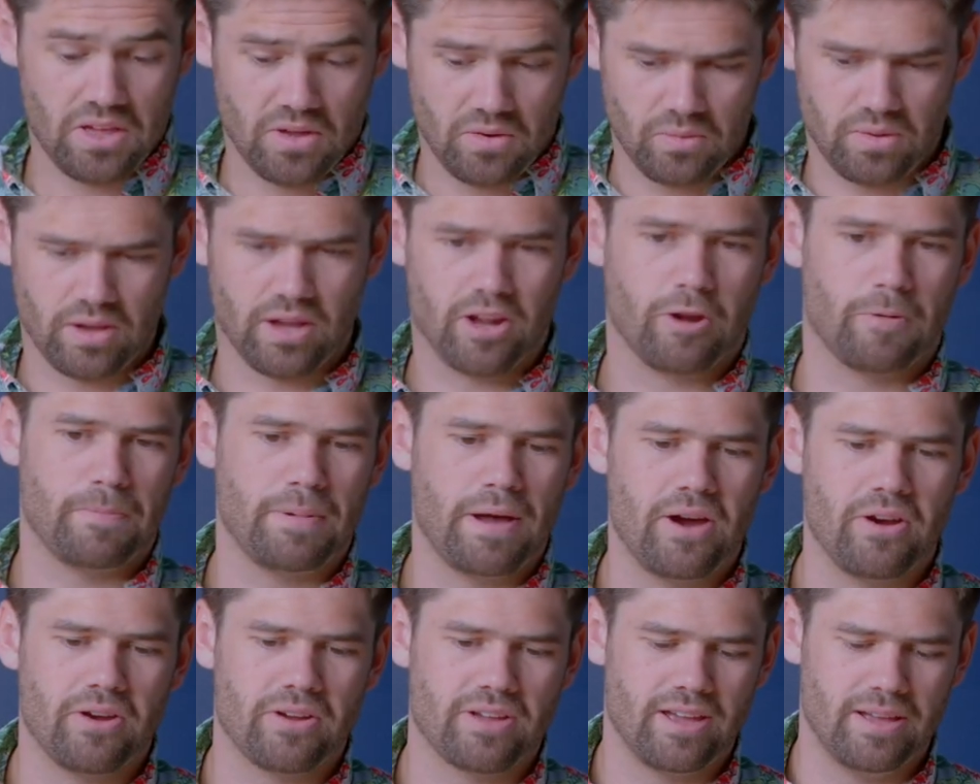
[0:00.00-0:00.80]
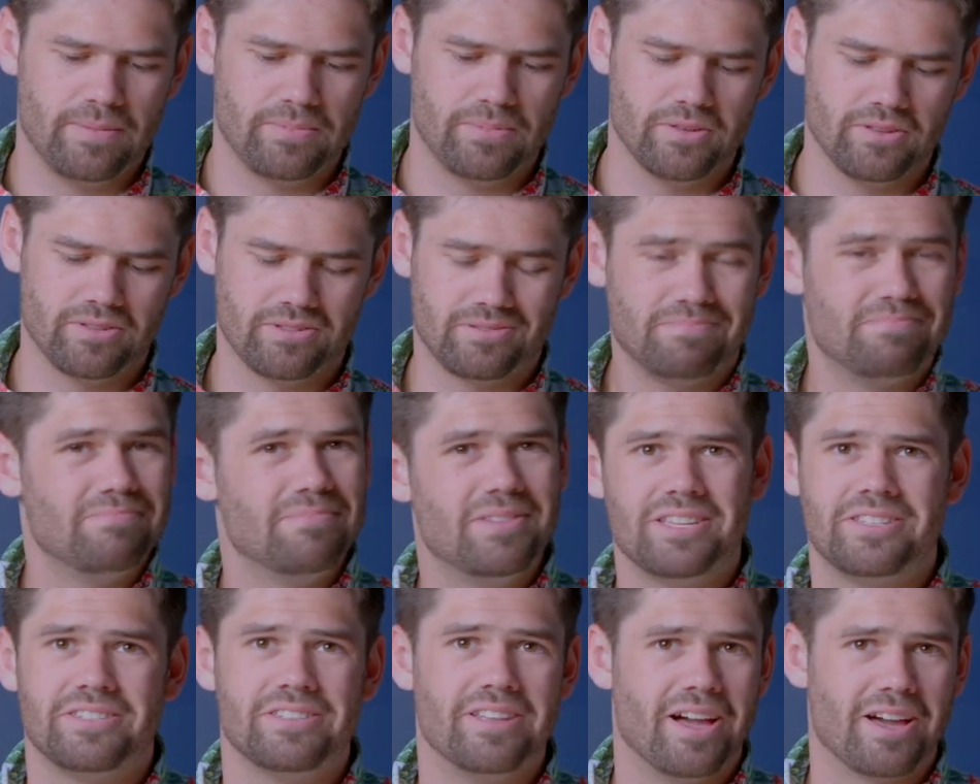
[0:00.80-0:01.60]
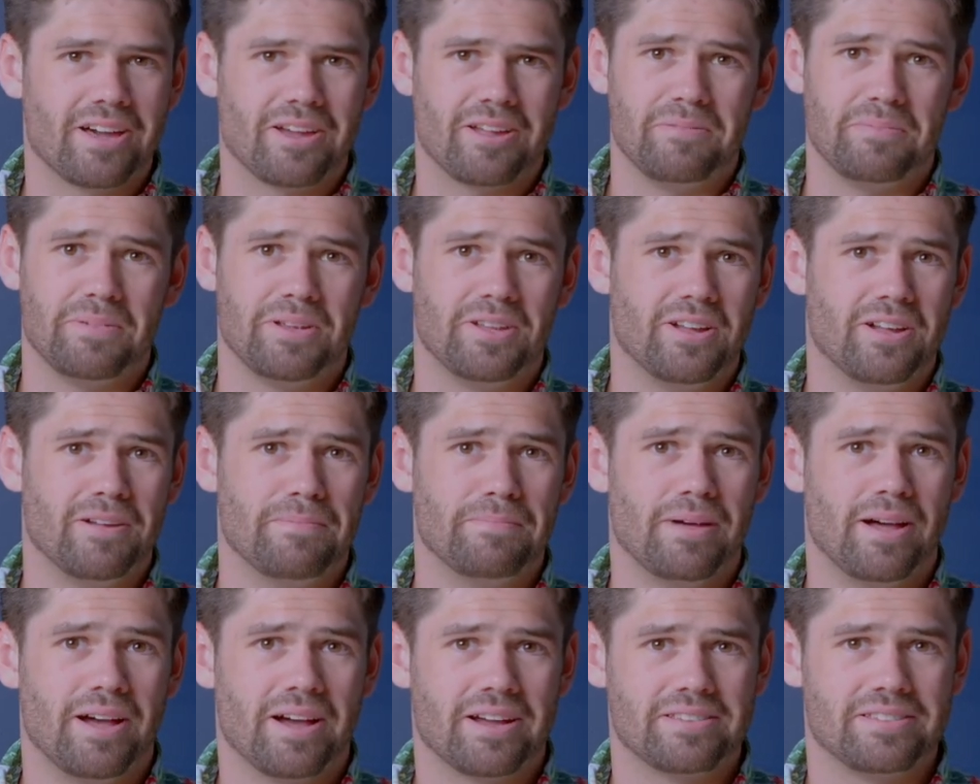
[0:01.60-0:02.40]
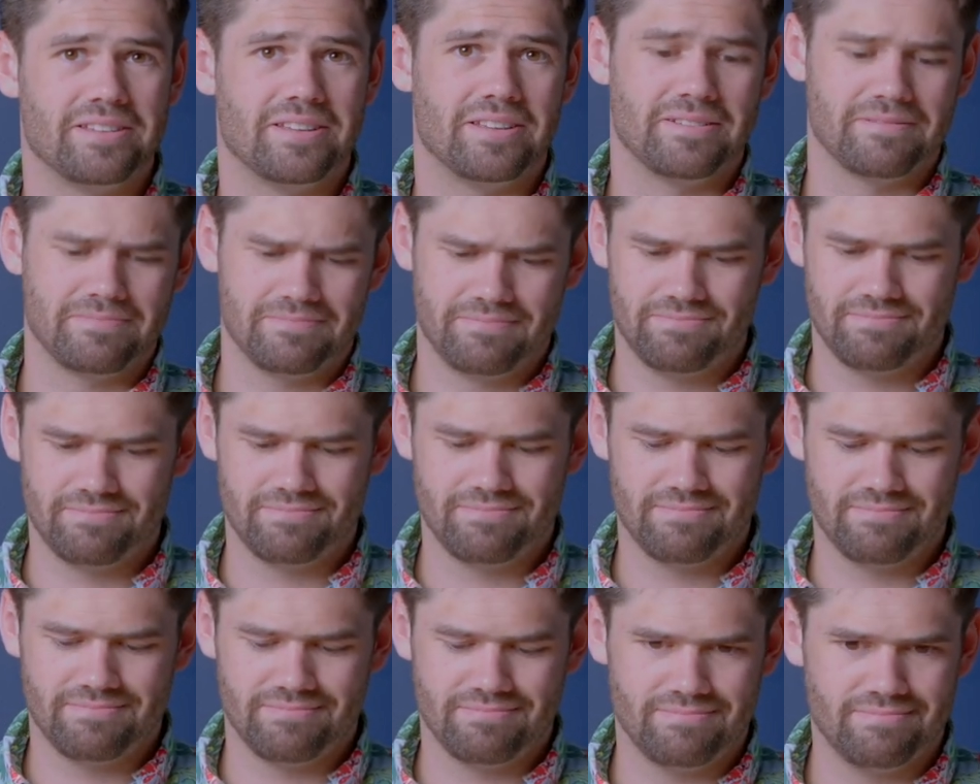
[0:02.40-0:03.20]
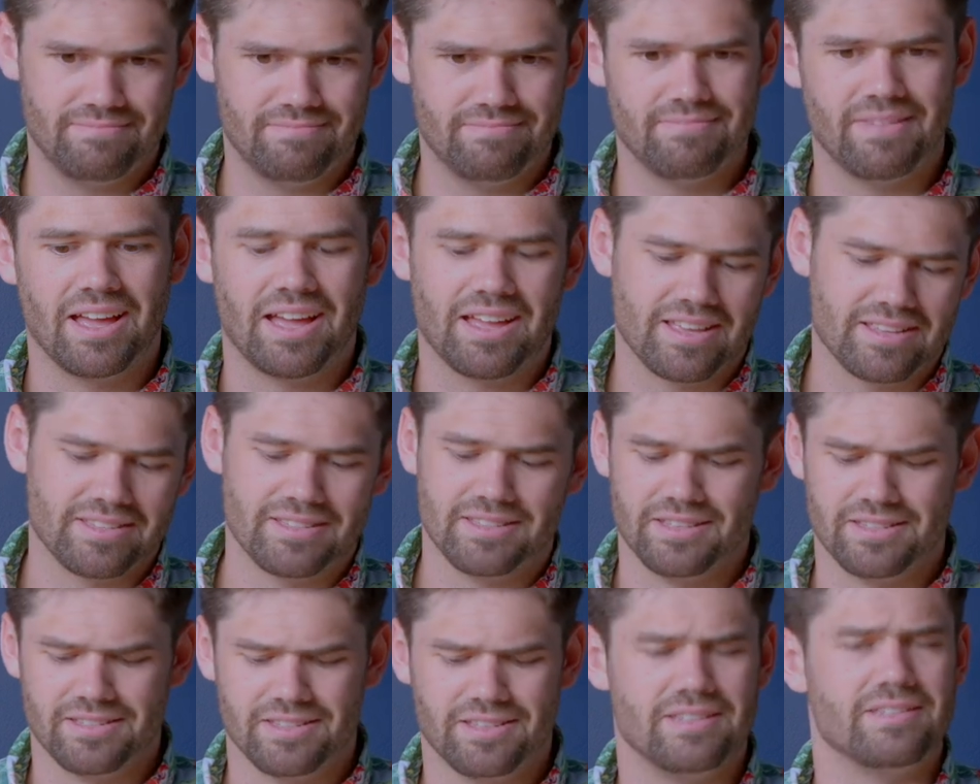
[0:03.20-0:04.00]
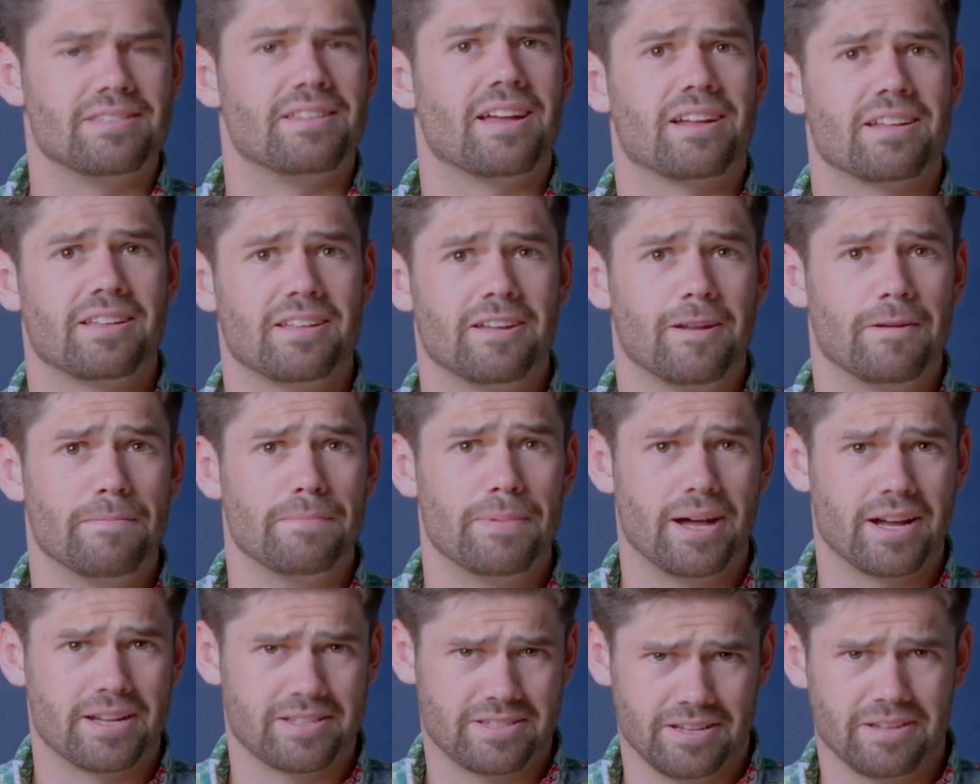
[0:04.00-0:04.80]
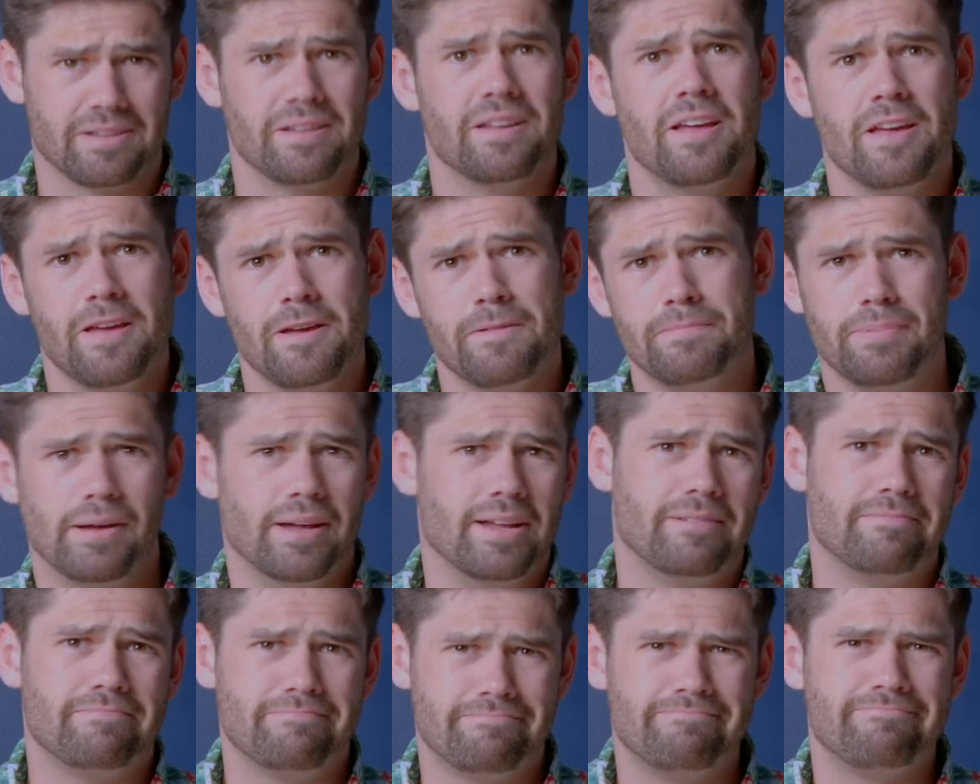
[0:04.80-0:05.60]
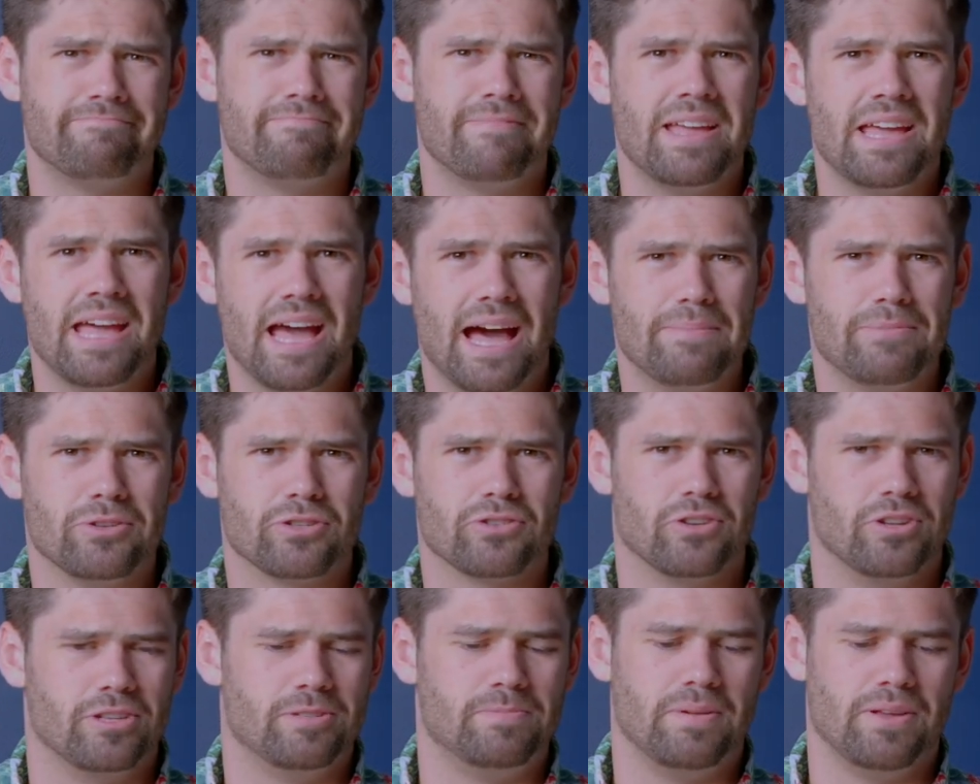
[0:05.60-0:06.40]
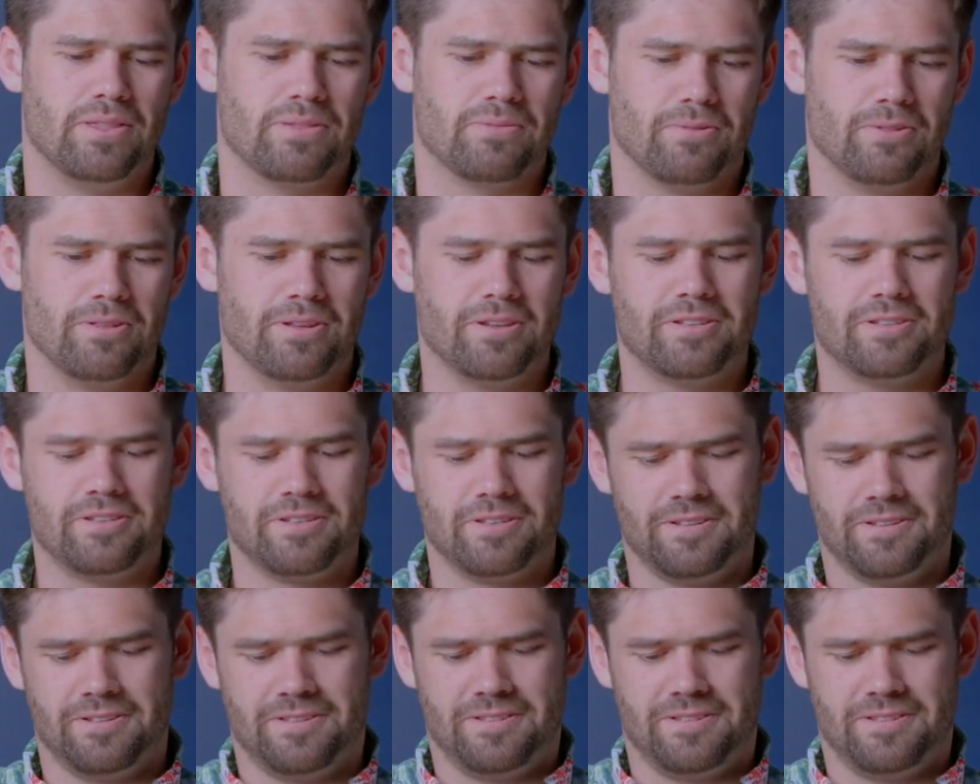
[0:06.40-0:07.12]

We got our power cables. This is not gonna be an unboxing. I guess this is technically an unboxing, but I'm just gonna speed through this.